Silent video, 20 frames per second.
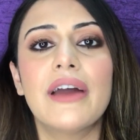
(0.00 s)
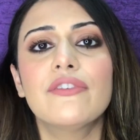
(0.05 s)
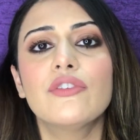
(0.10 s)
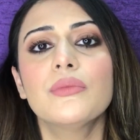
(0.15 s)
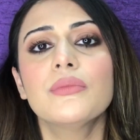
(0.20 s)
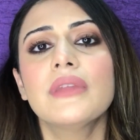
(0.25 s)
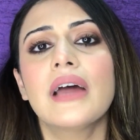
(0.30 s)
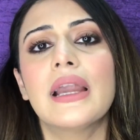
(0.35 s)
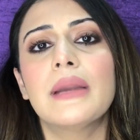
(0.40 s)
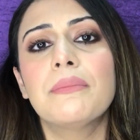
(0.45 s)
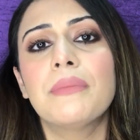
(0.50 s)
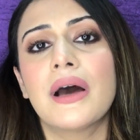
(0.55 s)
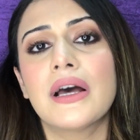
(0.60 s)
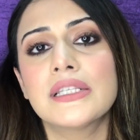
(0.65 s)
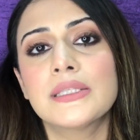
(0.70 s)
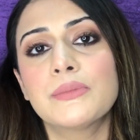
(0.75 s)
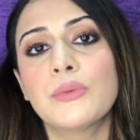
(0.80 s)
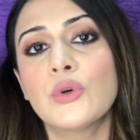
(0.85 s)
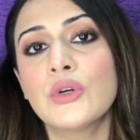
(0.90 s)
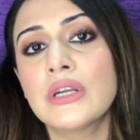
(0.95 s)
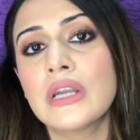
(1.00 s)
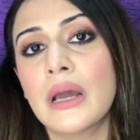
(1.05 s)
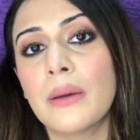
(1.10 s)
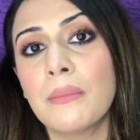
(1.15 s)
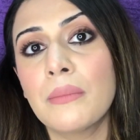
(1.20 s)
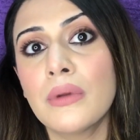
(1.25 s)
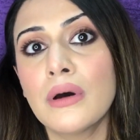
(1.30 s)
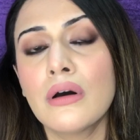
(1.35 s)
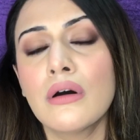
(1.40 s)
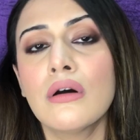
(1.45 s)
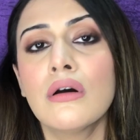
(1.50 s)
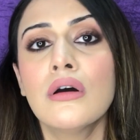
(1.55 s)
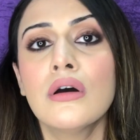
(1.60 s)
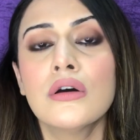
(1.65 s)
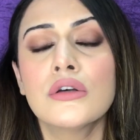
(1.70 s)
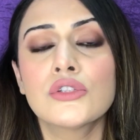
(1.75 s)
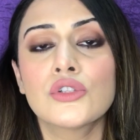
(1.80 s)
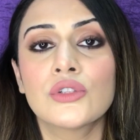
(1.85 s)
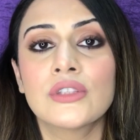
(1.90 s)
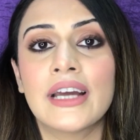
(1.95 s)
Apart from that, passport
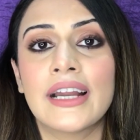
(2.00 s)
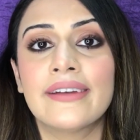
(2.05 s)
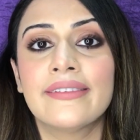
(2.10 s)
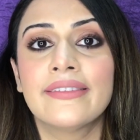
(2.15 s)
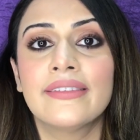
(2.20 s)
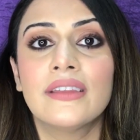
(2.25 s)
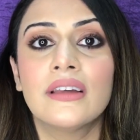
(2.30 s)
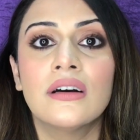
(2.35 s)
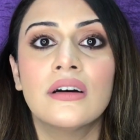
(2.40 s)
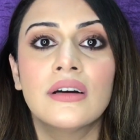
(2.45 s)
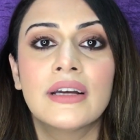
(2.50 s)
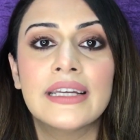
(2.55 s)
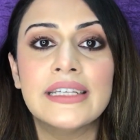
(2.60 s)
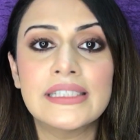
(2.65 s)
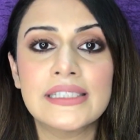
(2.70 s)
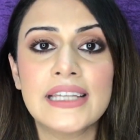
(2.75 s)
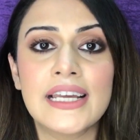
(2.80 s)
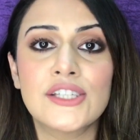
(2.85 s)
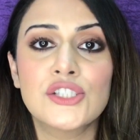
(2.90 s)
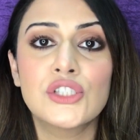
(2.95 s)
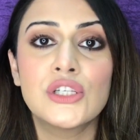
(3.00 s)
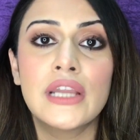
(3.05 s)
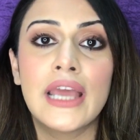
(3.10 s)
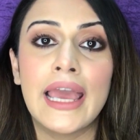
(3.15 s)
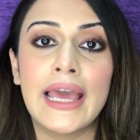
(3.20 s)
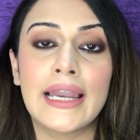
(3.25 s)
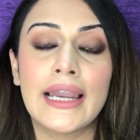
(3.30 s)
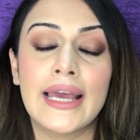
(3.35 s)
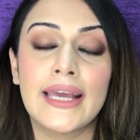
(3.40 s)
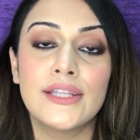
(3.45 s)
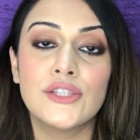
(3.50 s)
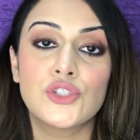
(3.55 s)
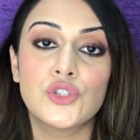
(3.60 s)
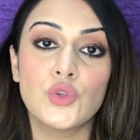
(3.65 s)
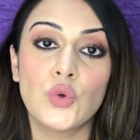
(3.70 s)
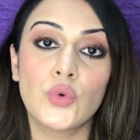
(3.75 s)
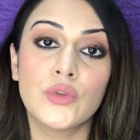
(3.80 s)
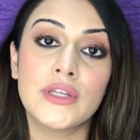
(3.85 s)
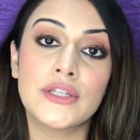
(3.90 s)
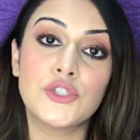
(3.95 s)
number, so that international
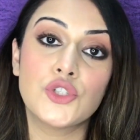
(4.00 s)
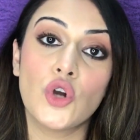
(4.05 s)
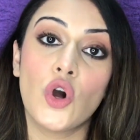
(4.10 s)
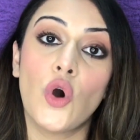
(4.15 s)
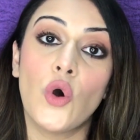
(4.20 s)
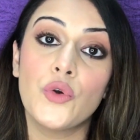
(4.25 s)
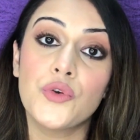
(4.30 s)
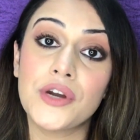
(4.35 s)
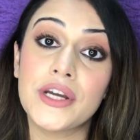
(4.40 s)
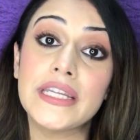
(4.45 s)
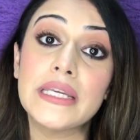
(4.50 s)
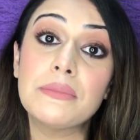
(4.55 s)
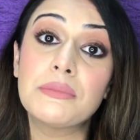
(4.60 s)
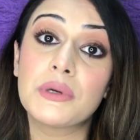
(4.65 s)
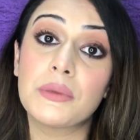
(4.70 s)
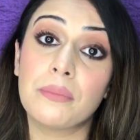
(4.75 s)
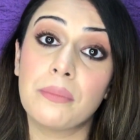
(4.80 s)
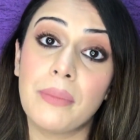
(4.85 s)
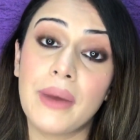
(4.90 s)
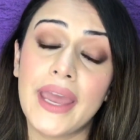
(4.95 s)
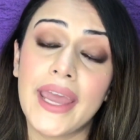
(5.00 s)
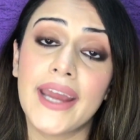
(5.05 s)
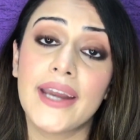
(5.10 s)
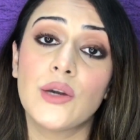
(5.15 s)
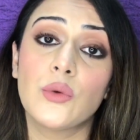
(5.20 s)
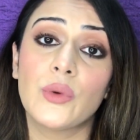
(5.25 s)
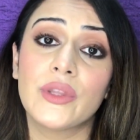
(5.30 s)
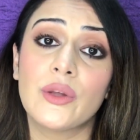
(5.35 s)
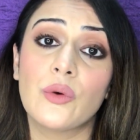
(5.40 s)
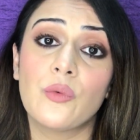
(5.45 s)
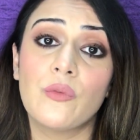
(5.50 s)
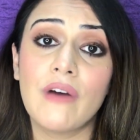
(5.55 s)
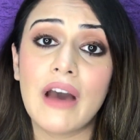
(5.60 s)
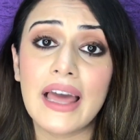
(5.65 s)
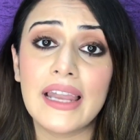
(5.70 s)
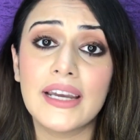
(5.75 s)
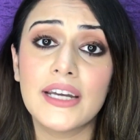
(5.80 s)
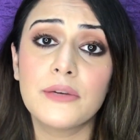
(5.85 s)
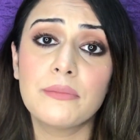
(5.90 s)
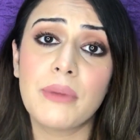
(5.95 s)
airlines know that you're already prepared
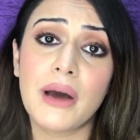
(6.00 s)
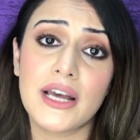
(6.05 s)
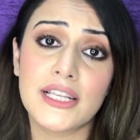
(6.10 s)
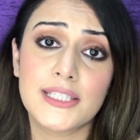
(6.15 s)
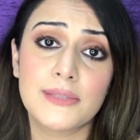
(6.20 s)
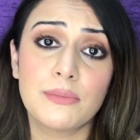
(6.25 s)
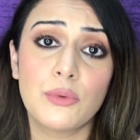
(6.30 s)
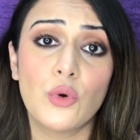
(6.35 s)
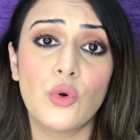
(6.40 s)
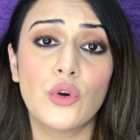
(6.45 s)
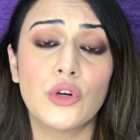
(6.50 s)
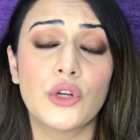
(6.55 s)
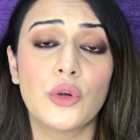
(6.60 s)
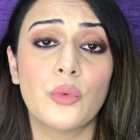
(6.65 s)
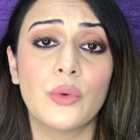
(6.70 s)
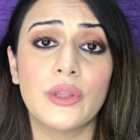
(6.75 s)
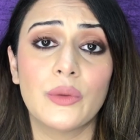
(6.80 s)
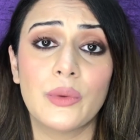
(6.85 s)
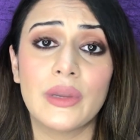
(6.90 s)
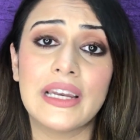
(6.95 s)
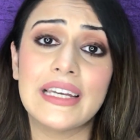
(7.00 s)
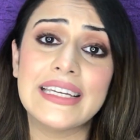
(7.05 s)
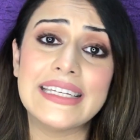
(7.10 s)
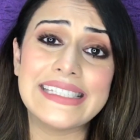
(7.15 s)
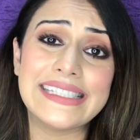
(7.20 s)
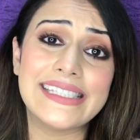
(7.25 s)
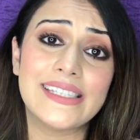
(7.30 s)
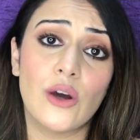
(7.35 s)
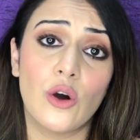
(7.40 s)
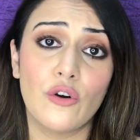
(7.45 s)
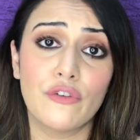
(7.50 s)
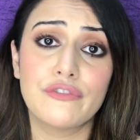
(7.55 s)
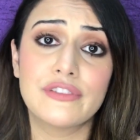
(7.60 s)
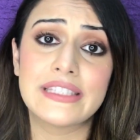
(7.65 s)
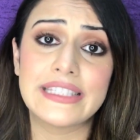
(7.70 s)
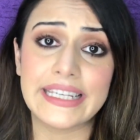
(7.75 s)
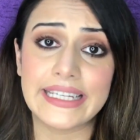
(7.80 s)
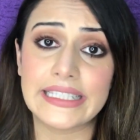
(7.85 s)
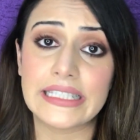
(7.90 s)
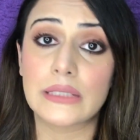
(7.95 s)
with a valid passport with a validity
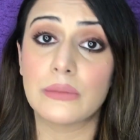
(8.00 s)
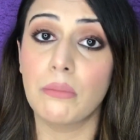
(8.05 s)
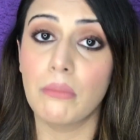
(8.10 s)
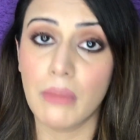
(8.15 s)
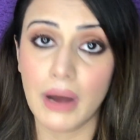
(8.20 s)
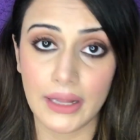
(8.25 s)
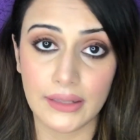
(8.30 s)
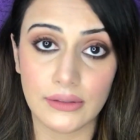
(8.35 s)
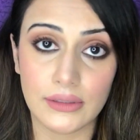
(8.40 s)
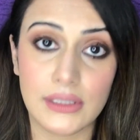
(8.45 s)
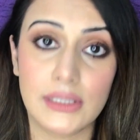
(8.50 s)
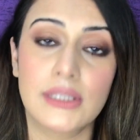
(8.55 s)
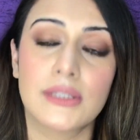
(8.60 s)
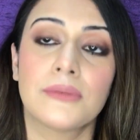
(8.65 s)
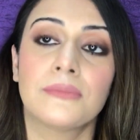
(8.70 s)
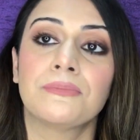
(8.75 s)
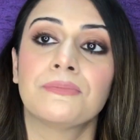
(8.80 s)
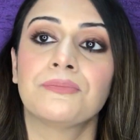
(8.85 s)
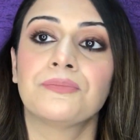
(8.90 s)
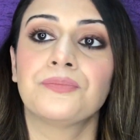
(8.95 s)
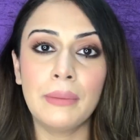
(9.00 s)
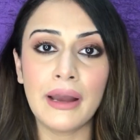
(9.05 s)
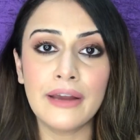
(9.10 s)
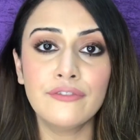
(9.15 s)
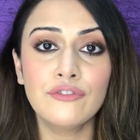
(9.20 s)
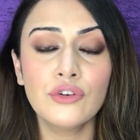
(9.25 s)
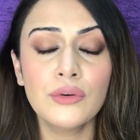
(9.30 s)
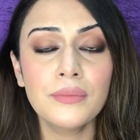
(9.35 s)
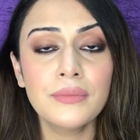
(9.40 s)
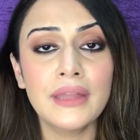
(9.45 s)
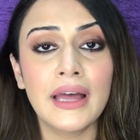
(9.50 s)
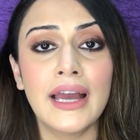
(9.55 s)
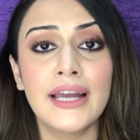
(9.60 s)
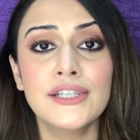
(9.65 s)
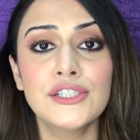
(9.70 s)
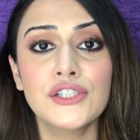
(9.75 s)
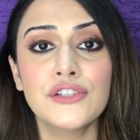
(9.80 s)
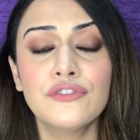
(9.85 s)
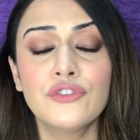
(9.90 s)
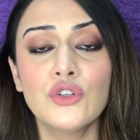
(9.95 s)
of 6 months. Apart from
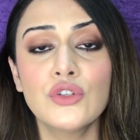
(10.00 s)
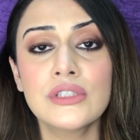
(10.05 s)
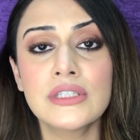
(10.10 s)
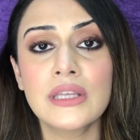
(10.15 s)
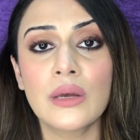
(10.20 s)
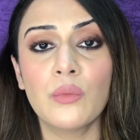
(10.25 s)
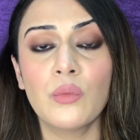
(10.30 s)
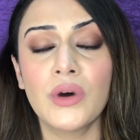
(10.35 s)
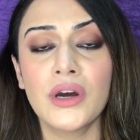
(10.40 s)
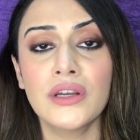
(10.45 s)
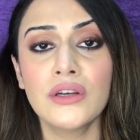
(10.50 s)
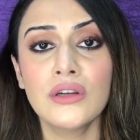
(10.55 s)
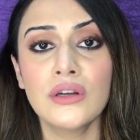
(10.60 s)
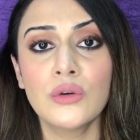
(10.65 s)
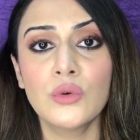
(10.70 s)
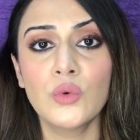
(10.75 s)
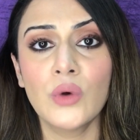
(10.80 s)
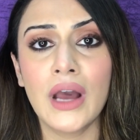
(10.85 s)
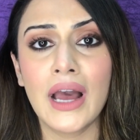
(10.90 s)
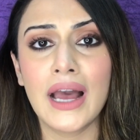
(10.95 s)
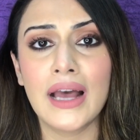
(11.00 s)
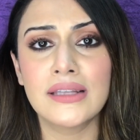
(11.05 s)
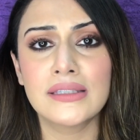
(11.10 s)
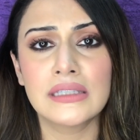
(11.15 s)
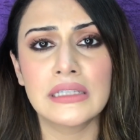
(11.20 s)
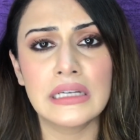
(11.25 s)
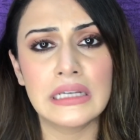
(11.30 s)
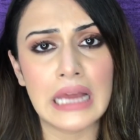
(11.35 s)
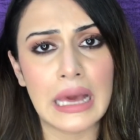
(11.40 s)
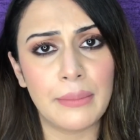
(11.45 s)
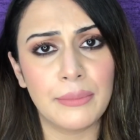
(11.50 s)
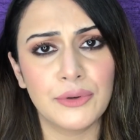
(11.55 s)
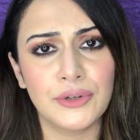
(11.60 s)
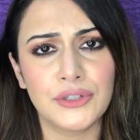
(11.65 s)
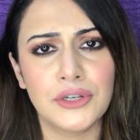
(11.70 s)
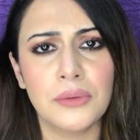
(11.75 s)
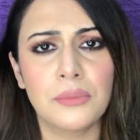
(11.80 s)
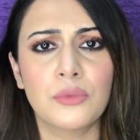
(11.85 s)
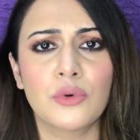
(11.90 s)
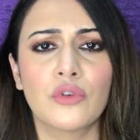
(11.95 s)
that, if you're someone who has an
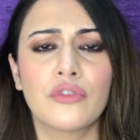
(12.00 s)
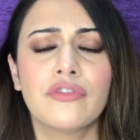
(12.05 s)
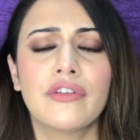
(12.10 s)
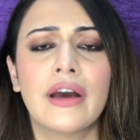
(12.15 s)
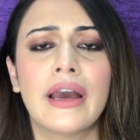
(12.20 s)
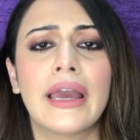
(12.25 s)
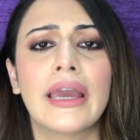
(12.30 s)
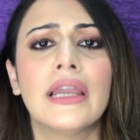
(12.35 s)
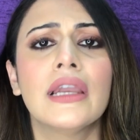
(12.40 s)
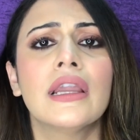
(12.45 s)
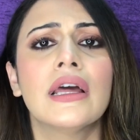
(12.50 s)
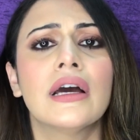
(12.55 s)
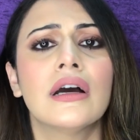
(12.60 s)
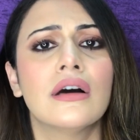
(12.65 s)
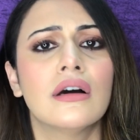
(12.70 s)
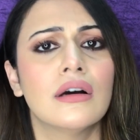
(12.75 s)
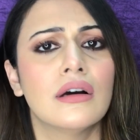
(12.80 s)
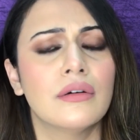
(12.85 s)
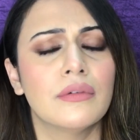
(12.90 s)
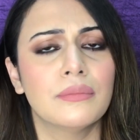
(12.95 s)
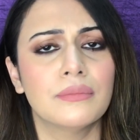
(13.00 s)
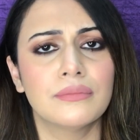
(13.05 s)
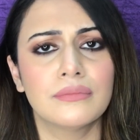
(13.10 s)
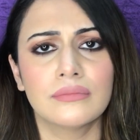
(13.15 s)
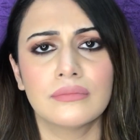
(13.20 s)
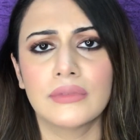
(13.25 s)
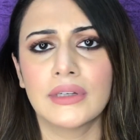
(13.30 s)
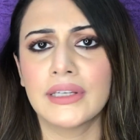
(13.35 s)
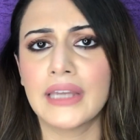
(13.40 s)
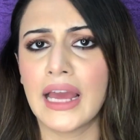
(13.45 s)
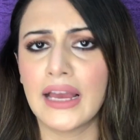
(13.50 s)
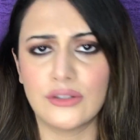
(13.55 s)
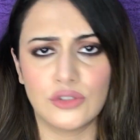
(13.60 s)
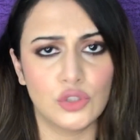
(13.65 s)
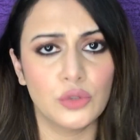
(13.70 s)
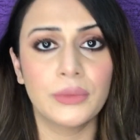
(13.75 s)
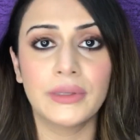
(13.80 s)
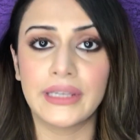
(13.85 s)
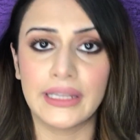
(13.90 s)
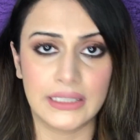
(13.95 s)
elaborated profile, it has
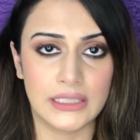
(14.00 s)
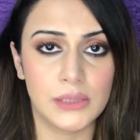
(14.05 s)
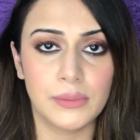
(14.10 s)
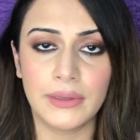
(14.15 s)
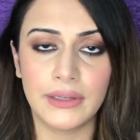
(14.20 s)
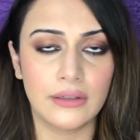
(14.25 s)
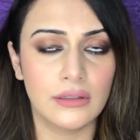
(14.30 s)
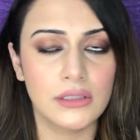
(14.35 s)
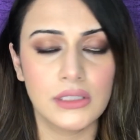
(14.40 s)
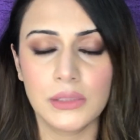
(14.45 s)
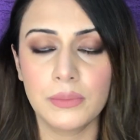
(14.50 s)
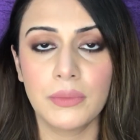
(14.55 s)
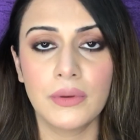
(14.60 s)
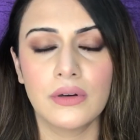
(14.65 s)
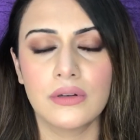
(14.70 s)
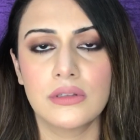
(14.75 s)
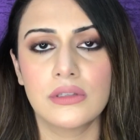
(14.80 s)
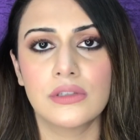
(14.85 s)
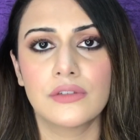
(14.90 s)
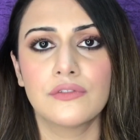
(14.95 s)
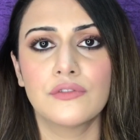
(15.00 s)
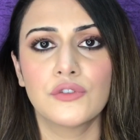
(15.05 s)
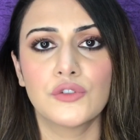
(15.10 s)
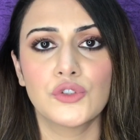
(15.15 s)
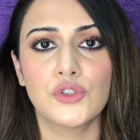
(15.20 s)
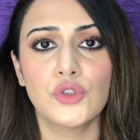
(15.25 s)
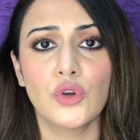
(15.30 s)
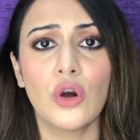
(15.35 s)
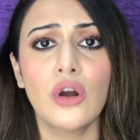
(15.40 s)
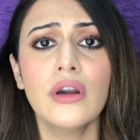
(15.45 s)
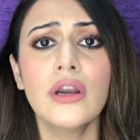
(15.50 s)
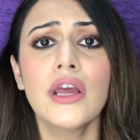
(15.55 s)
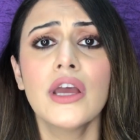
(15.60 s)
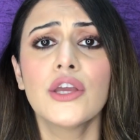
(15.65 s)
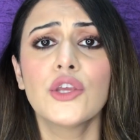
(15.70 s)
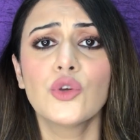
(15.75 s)
to be an experienced person for sure.